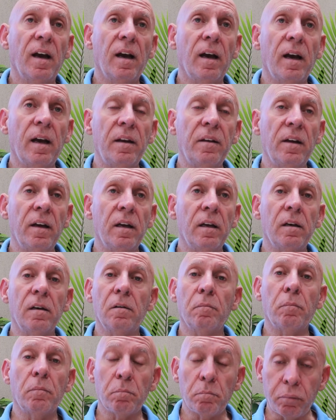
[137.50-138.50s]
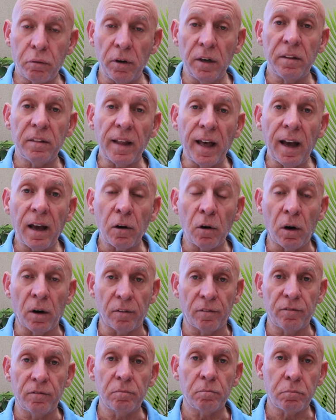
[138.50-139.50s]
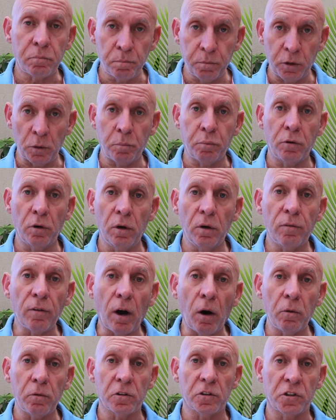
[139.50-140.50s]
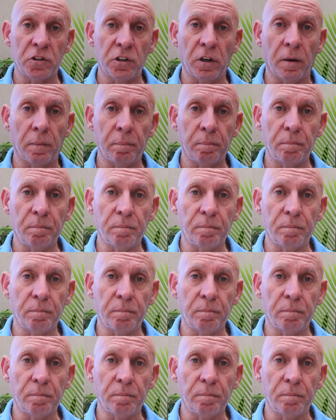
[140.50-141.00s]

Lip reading: and then print that off to prove ownership.